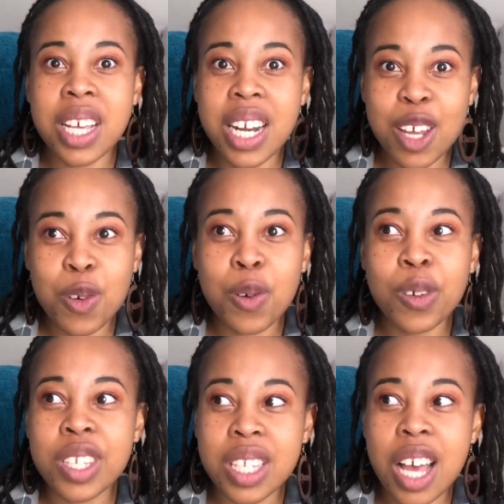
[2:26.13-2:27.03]
And I know
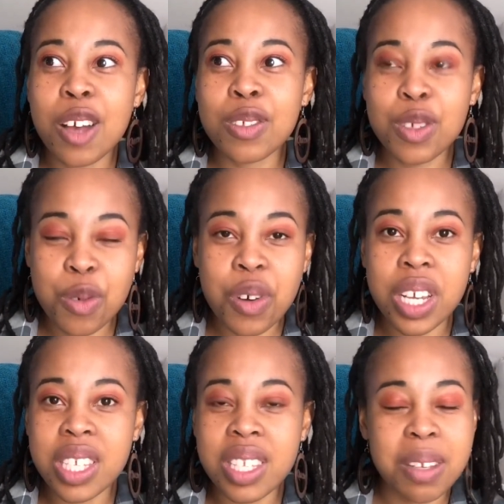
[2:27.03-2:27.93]
it sounds
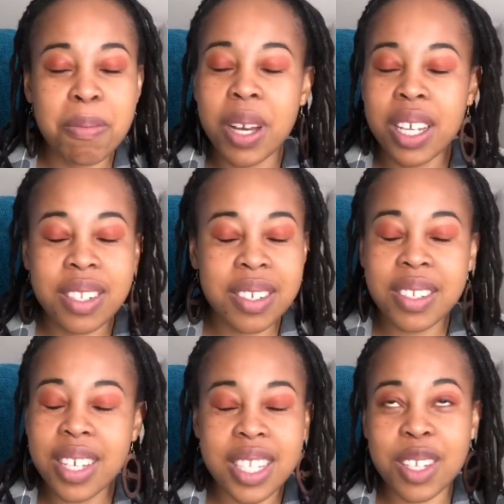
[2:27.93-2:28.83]
crazy, but
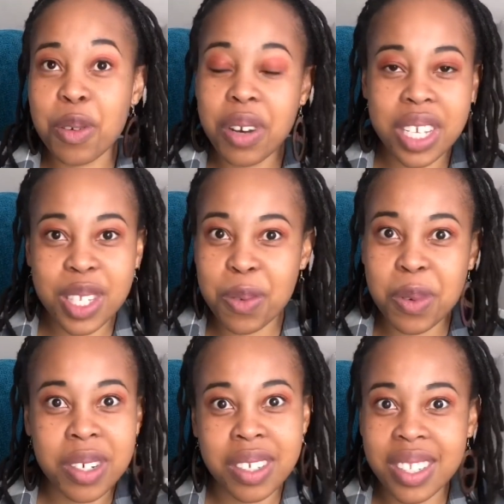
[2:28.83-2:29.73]
it's a crazy
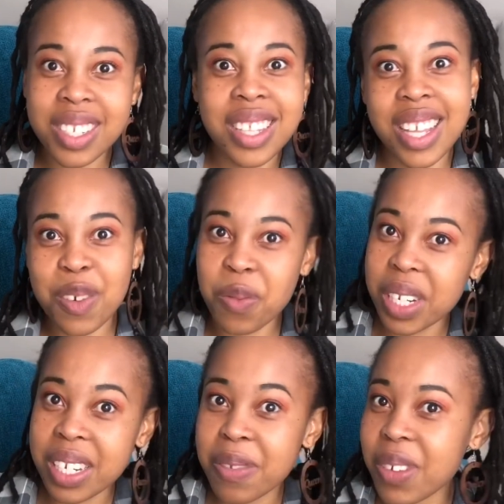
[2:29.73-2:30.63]
world that we
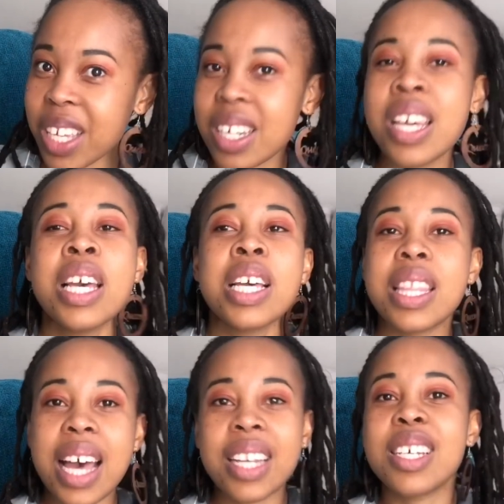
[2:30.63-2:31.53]
live in.
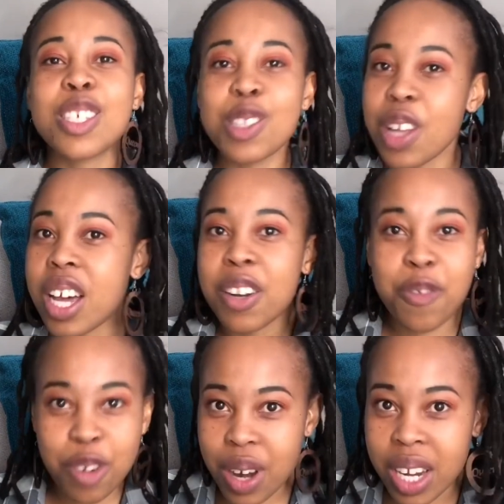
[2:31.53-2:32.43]
That is not a
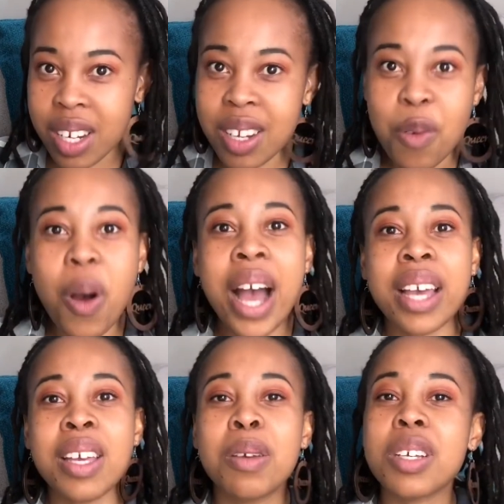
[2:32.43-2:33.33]
friend. Why?
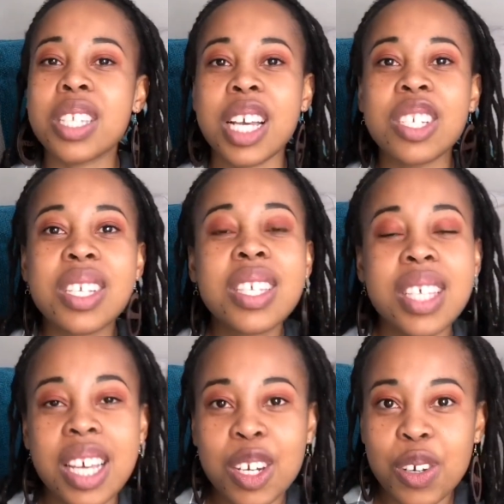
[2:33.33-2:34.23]
Because I just
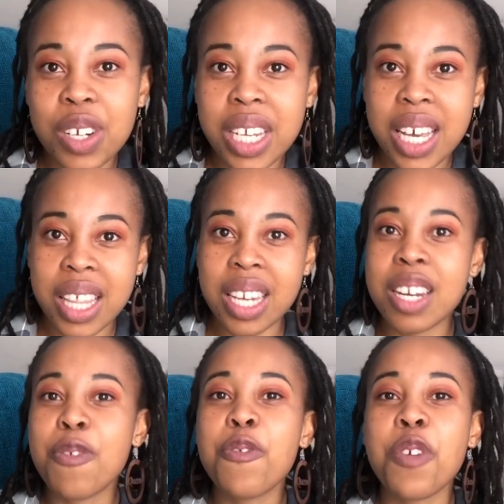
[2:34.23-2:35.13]
said earlier
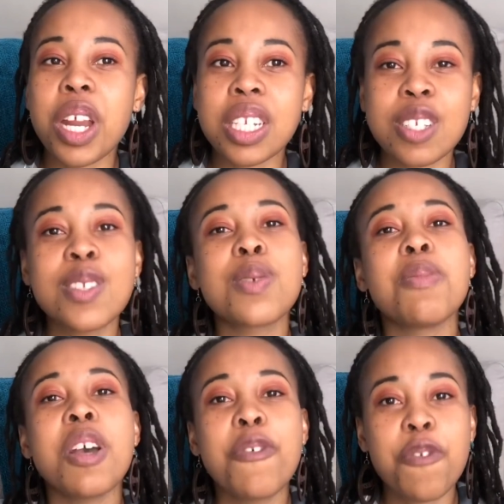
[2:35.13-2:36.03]
that a friend needs to
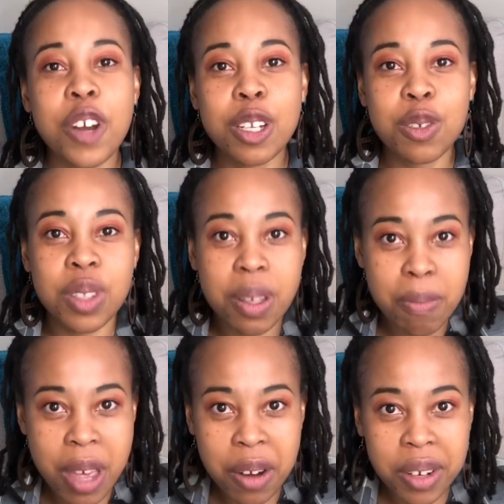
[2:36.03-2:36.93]
be a friend to the
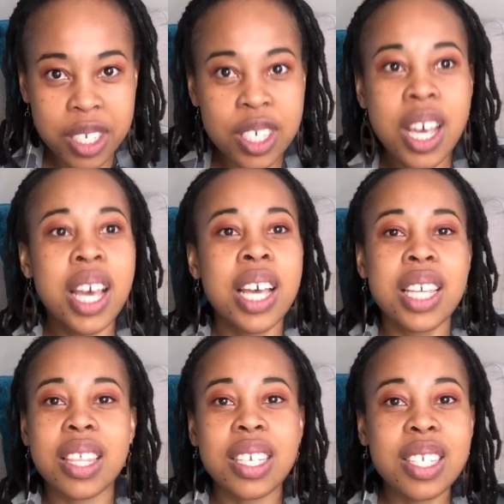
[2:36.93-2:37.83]
marriage.
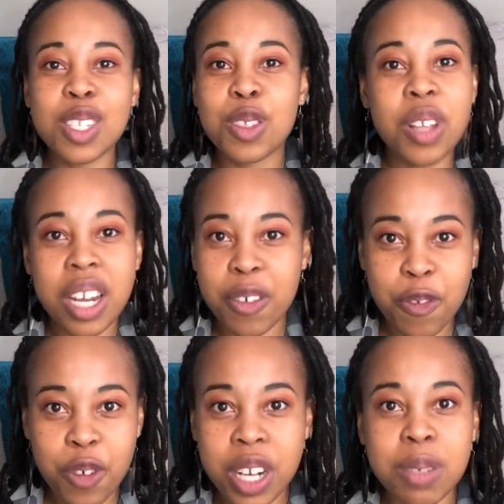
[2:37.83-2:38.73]
This is not a
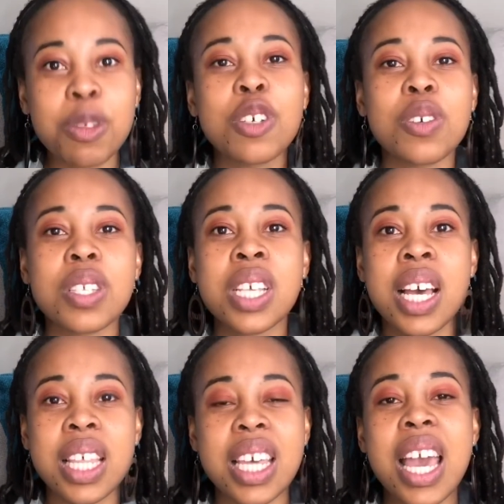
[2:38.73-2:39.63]
friend because
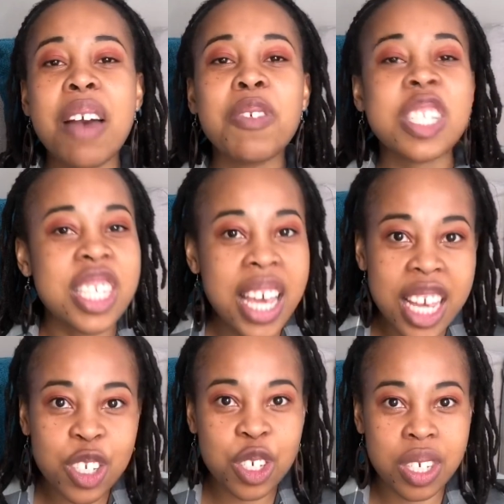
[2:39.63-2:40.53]
they have
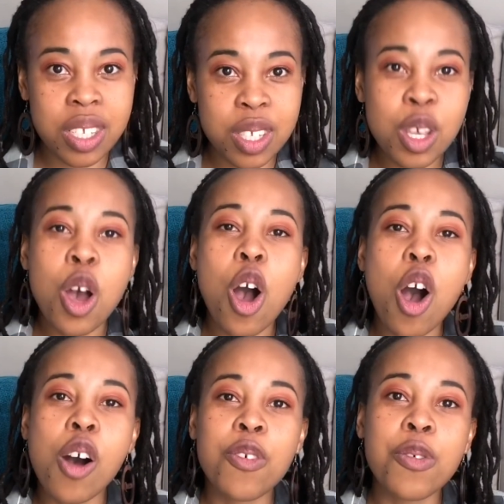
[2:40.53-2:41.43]
intentions
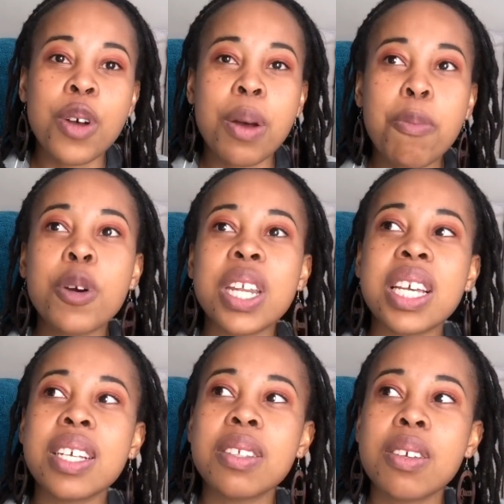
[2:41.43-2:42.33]
of
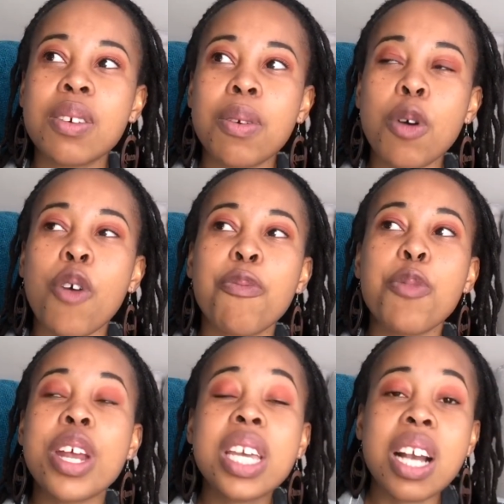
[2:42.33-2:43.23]

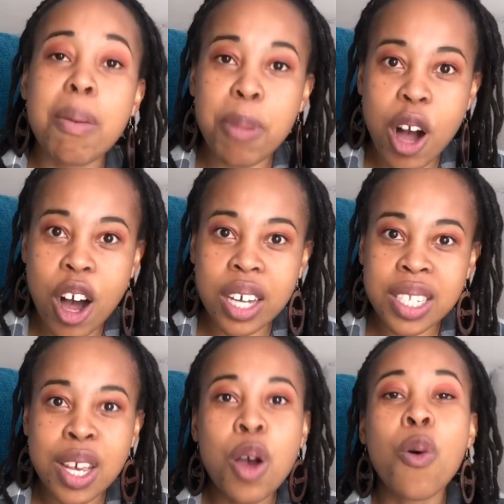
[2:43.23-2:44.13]
breaking
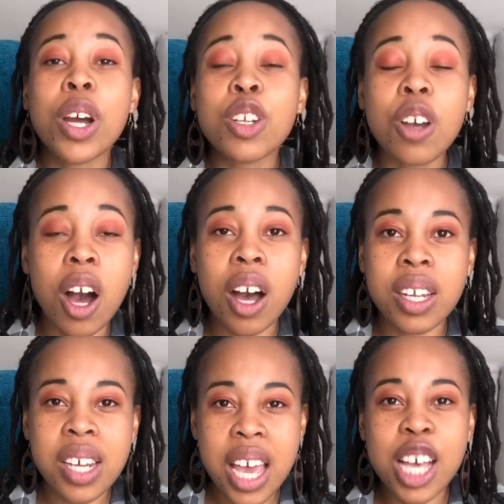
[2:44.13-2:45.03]
apart what
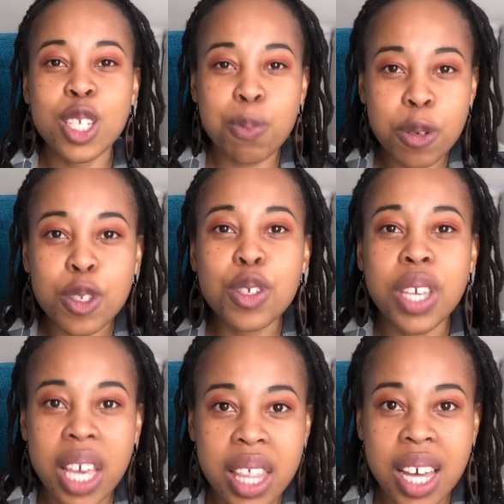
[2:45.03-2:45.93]
God has put
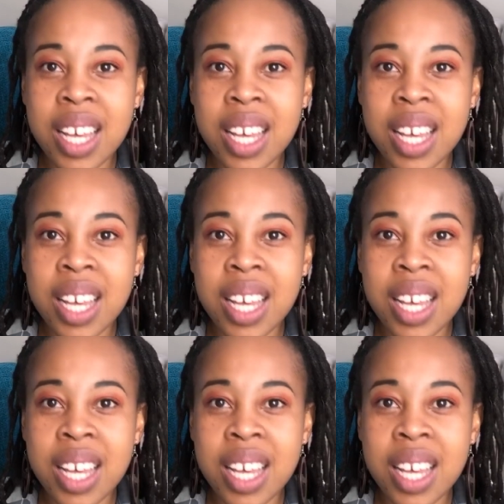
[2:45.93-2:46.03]
together.